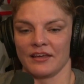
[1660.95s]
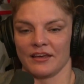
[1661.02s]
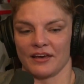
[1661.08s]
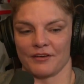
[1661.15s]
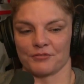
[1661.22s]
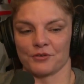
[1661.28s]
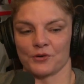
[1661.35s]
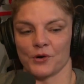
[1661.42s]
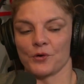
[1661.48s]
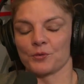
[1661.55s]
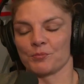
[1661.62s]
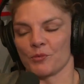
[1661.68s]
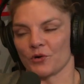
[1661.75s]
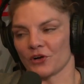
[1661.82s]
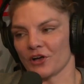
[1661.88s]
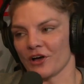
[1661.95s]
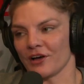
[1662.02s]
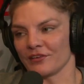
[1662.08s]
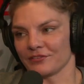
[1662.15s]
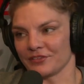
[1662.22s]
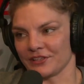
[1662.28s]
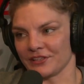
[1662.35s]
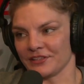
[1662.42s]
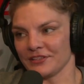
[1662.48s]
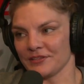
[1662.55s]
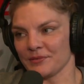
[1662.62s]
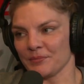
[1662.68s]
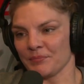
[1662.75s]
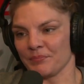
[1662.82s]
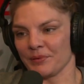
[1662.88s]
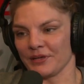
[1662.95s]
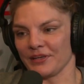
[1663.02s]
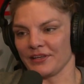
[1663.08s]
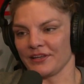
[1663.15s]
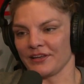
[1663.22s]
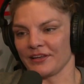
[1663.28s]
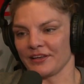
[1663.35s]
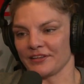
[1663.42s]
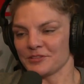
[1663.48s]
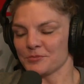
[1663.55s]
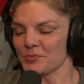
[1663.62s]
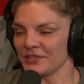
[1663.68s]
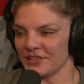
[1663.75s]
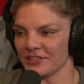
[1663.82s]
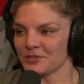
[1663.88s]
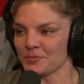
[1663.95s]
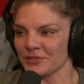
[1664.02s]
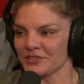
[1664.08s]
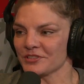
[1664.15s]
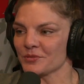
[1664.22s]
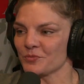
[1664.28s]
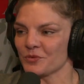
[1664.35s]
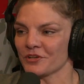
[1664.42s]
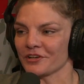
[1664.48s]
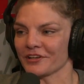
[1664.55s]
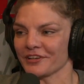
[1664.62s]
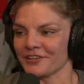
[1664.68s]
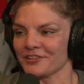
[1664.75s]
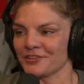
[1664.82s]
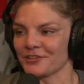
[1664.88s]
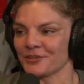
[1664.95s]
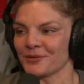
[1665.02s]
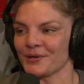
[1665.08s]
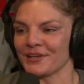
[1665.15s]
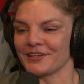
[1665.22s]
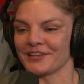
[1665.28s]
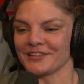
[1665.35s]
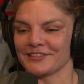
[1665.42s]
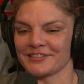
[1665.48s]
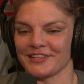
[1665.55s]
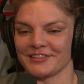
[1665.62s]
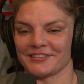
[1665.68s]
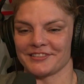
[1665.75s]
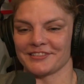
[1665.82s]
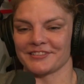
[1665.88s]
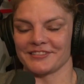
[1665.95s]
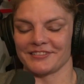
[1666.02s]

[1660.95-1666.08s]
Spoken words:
I've grown more confident, but it's been some work, and it's